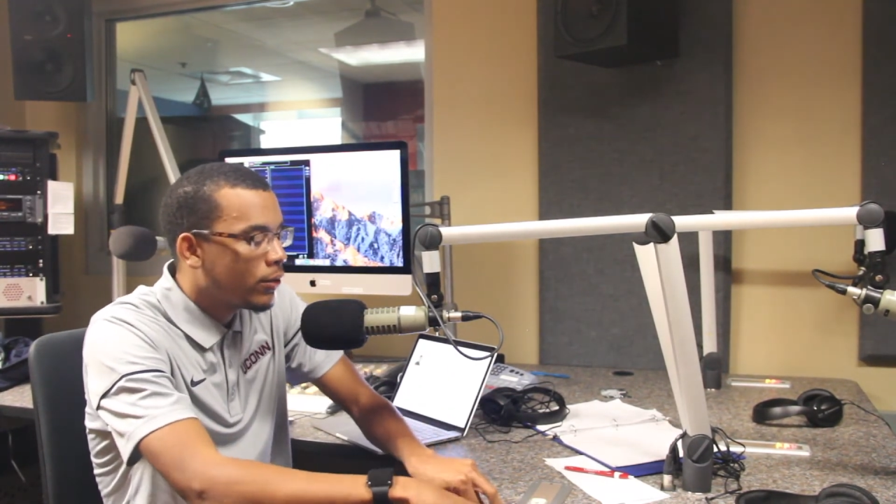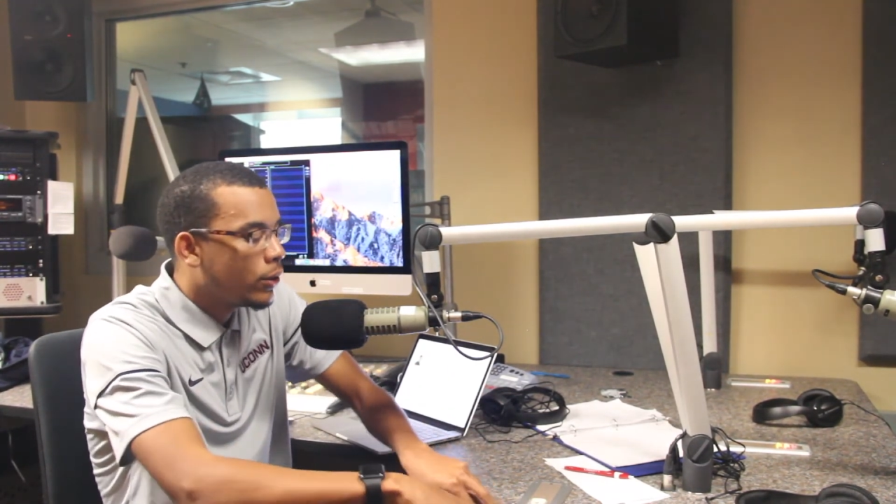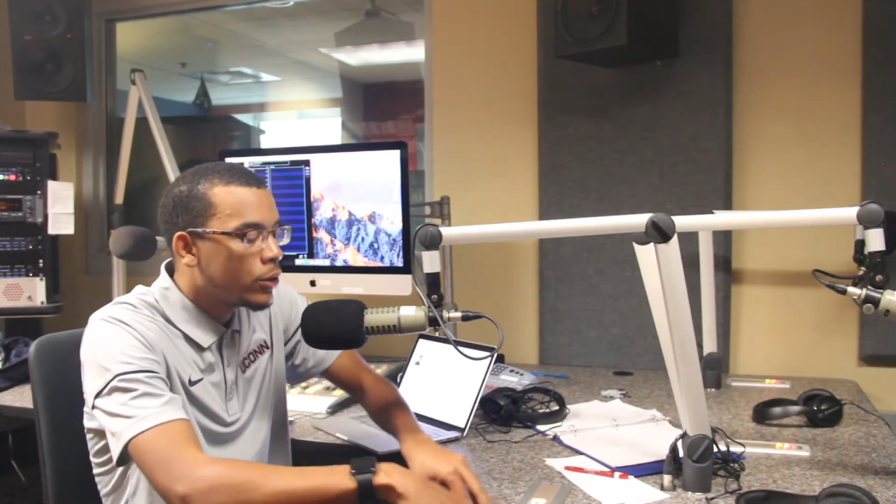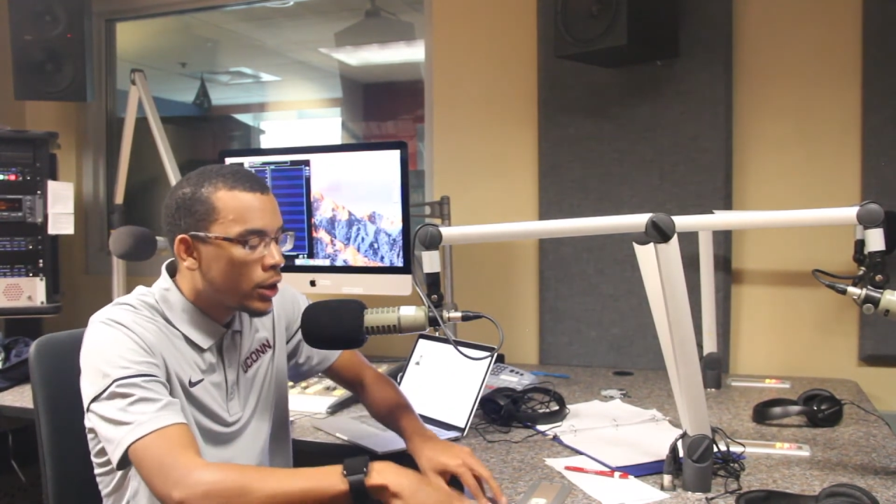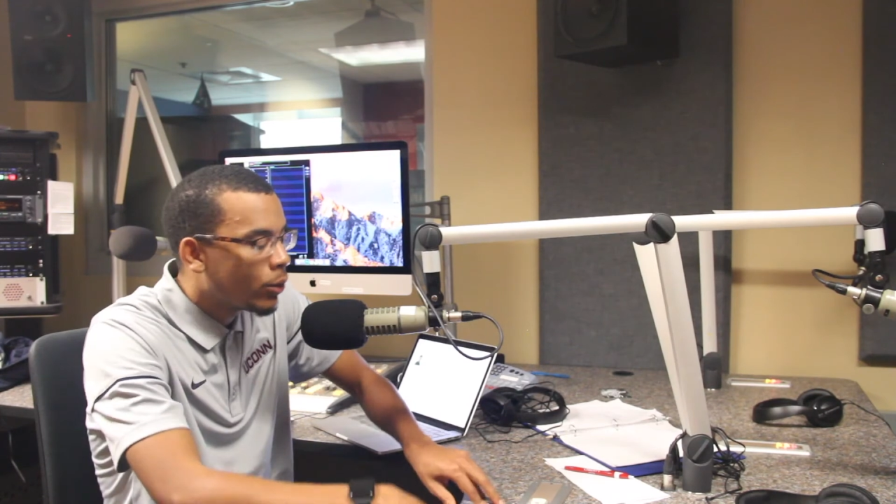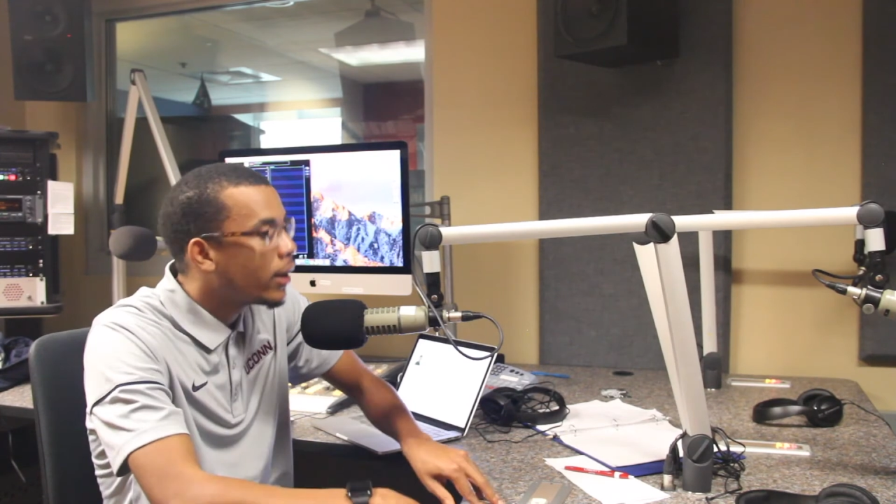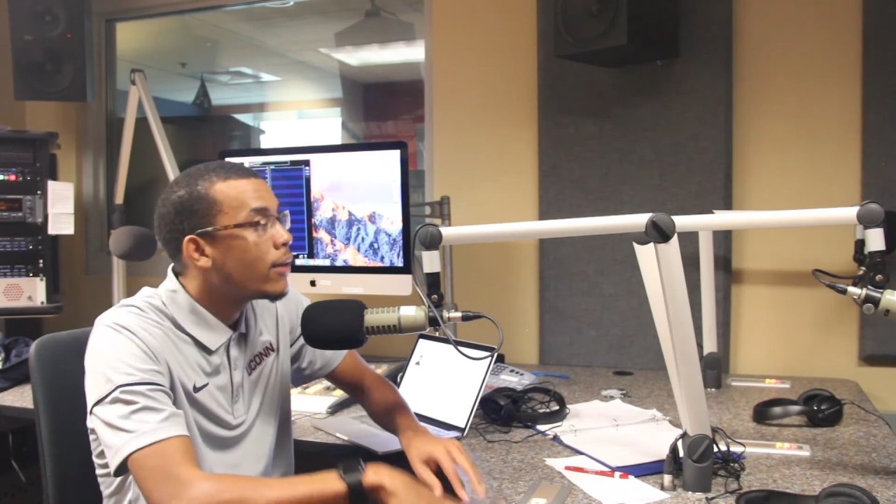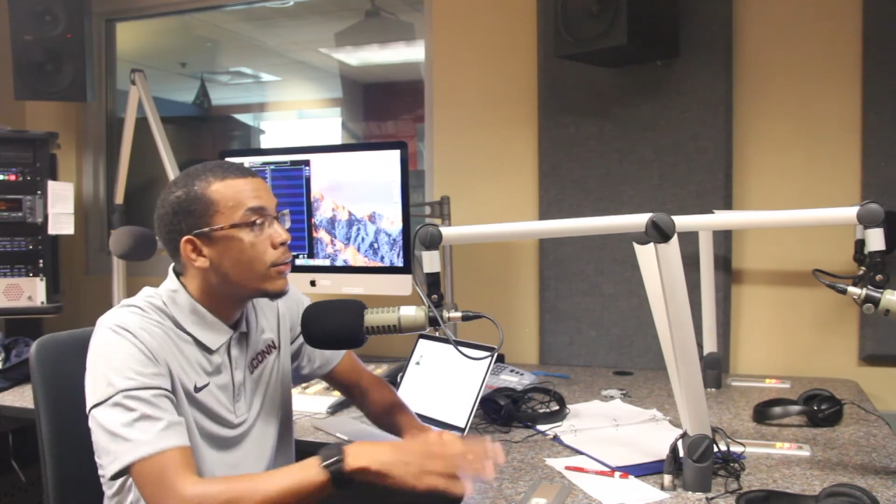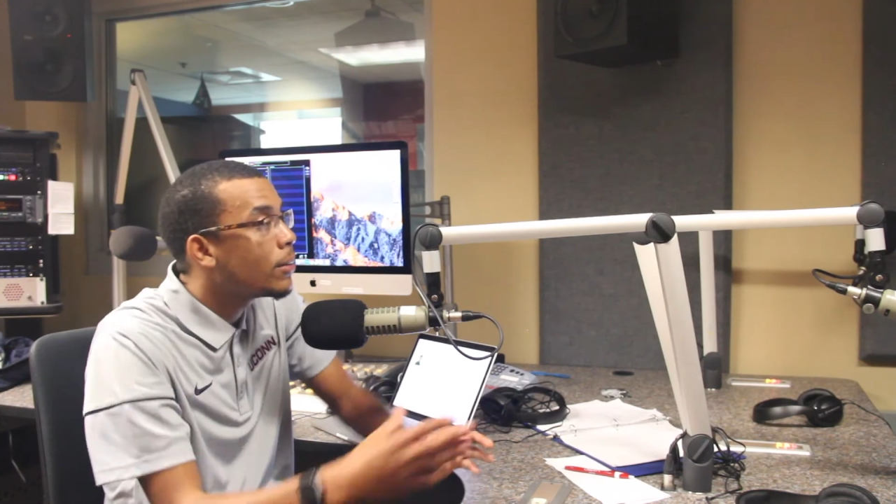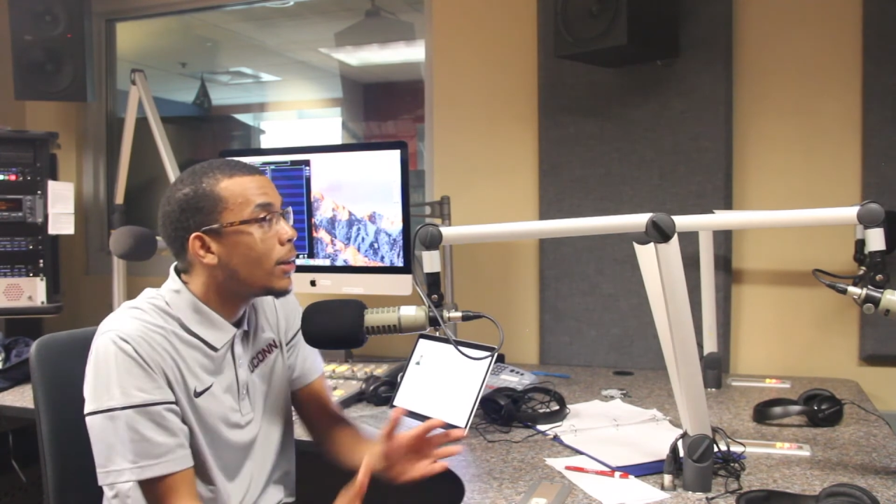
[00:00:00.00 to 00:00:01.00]
future,
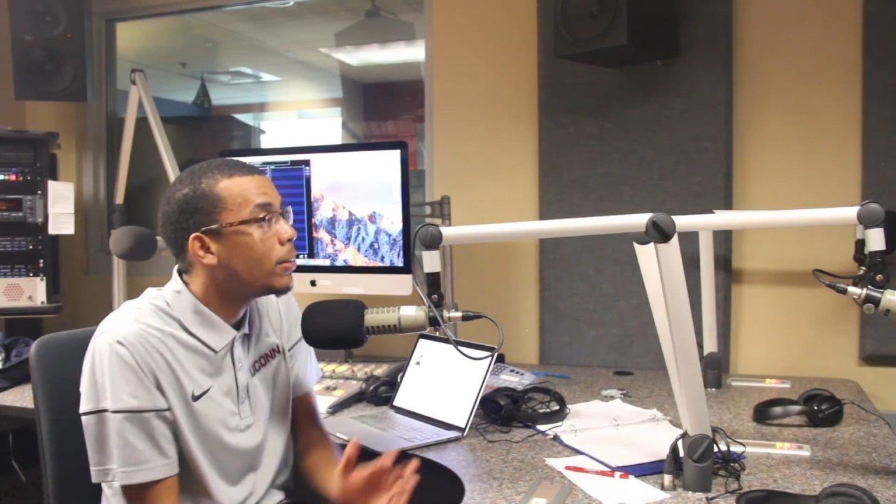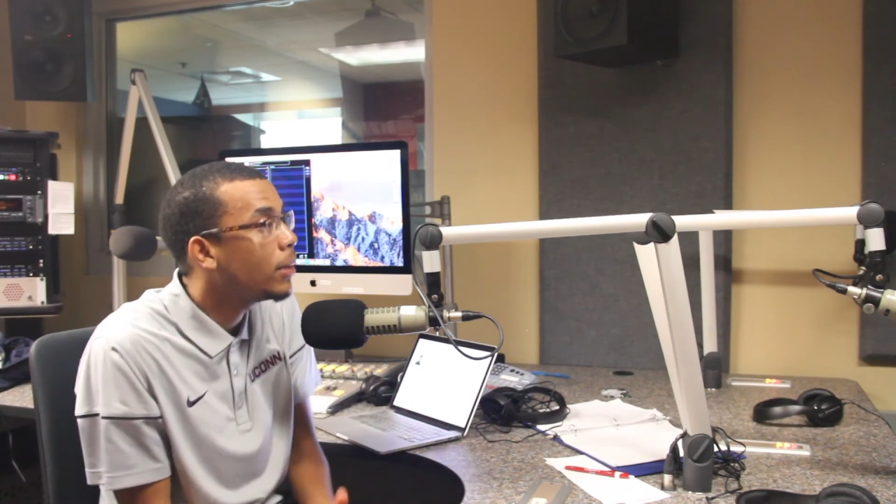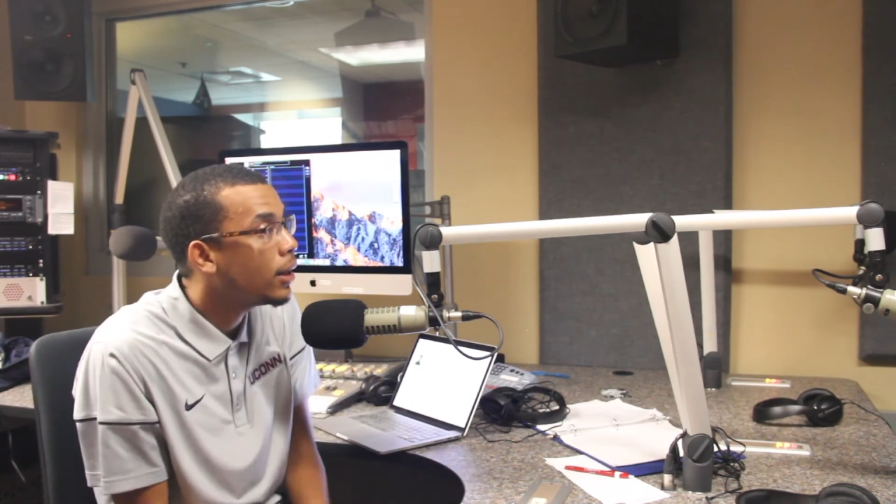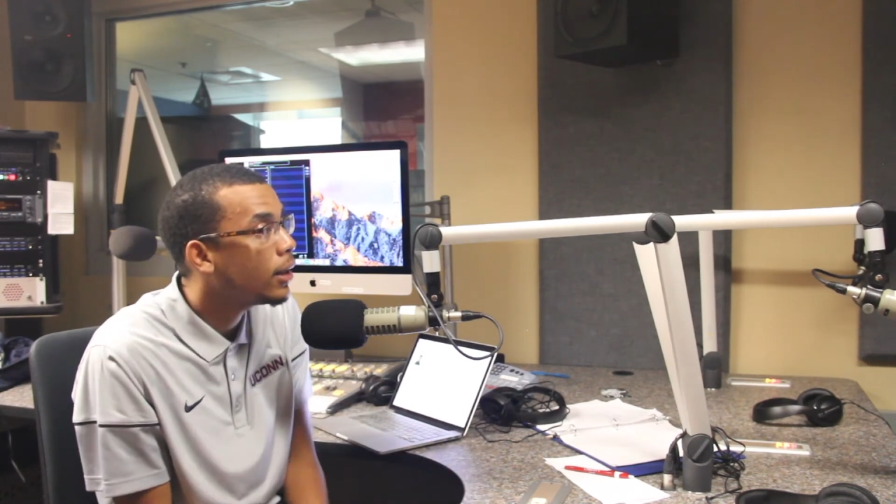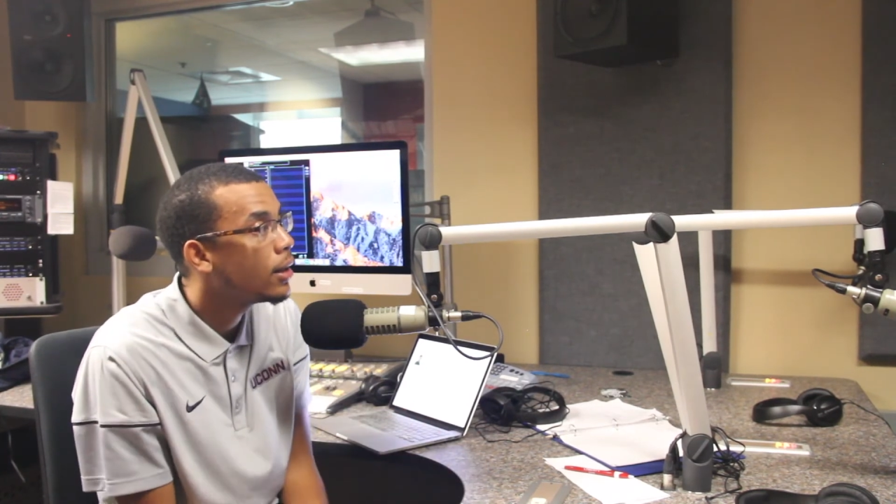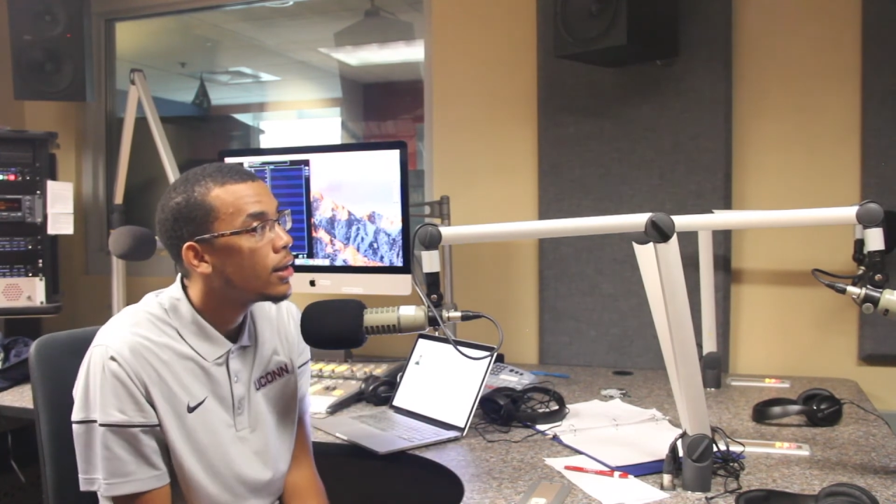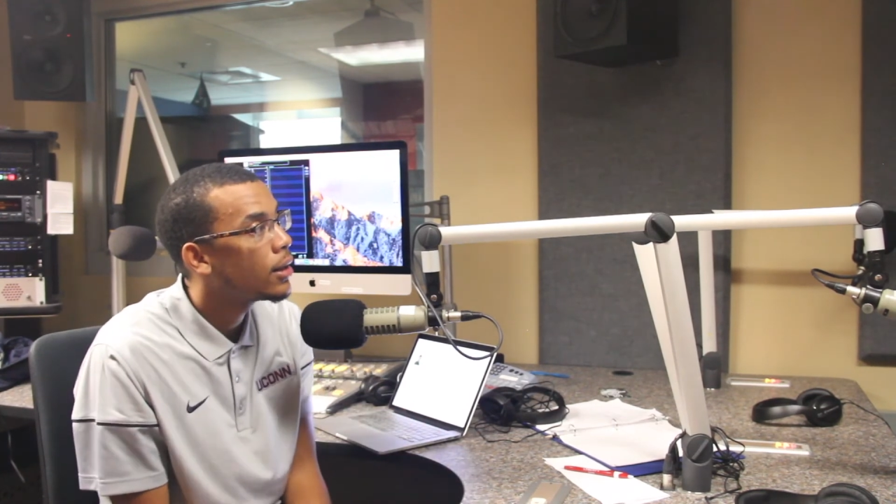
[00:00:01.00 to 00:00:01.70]
whatever it may be,